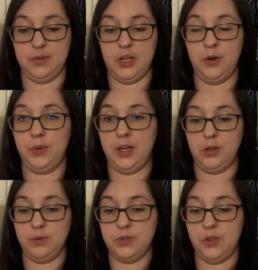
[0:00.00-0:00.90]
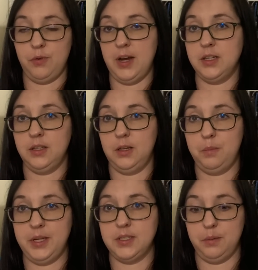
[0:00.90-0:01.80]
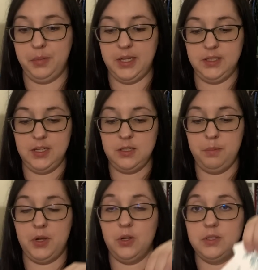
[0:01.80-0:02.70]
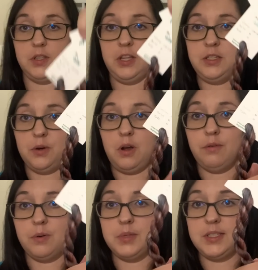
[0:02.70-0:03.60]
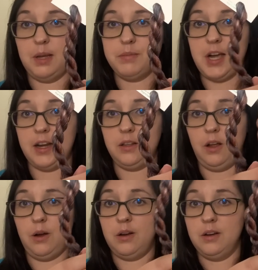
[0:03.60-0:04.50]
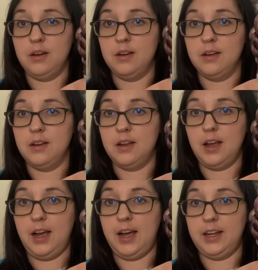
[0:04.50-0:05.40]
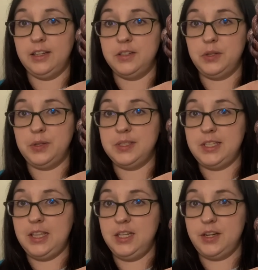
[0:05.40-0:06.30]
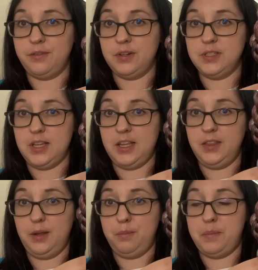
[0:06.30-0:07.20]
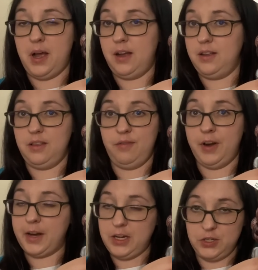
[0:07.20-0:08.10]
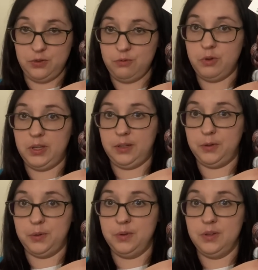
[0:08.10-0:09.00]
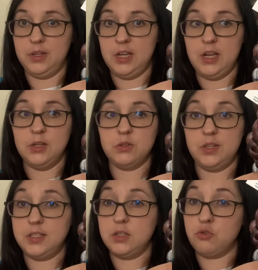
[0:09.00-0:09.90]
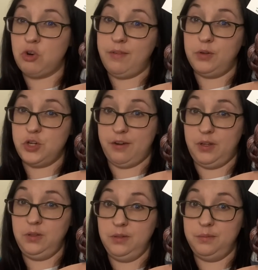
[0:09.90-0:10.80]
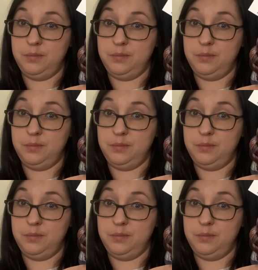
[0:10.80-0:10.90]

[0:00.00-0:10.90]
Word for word: you know, like use the thread in little bits and pieces, because these are all from the same dye lot and you can see the difference in them, but the variegation is really cool. So this is Truffle Shuffle.